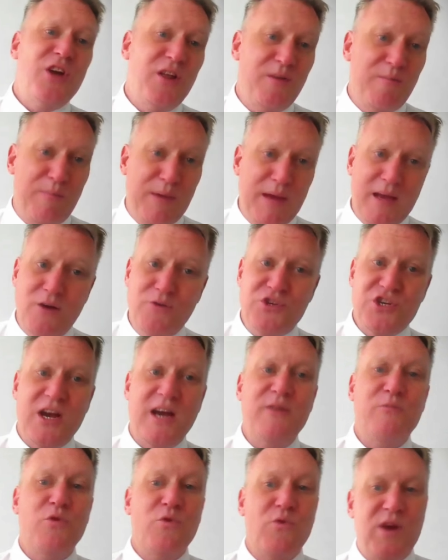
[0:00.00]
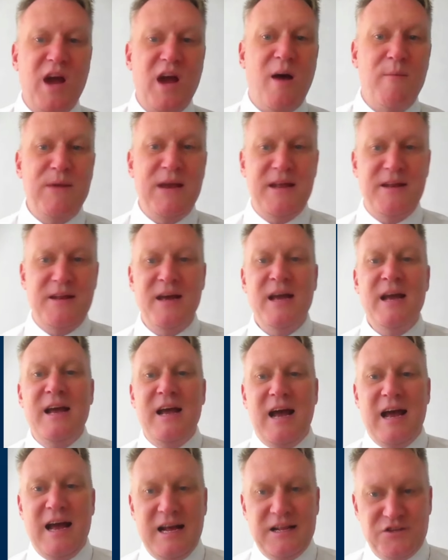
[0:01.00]
and the BOJ will come in
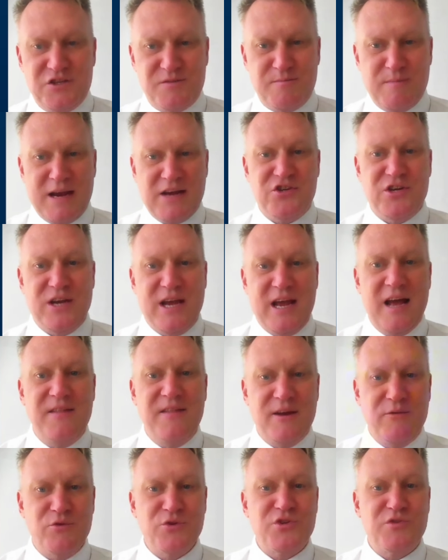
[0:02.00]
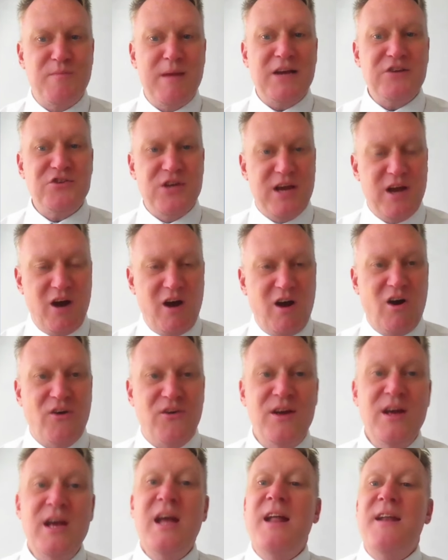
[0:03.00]
and smash it, and they will smash it hard.